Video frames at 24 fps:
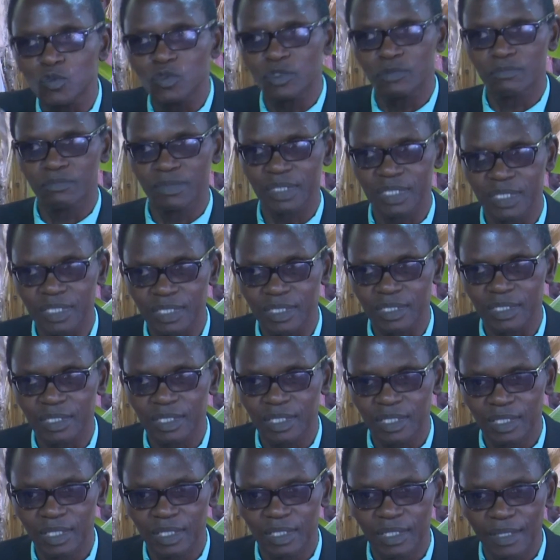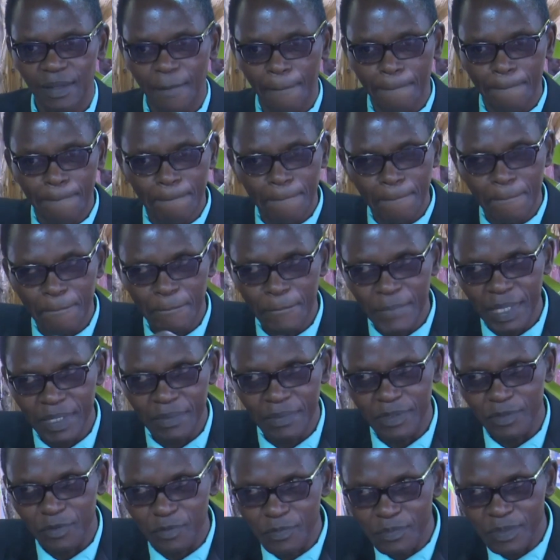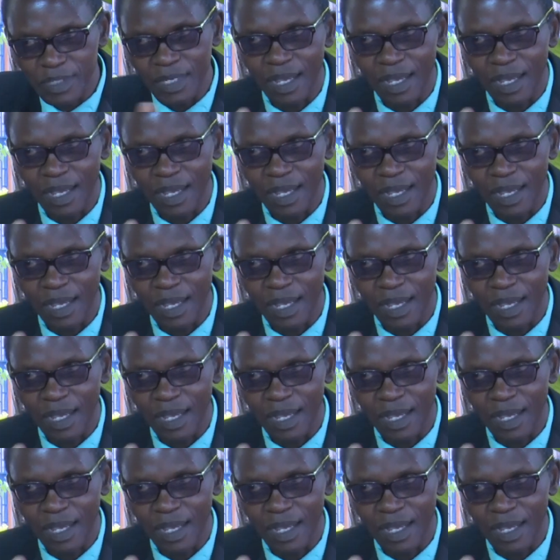So God has chosen me,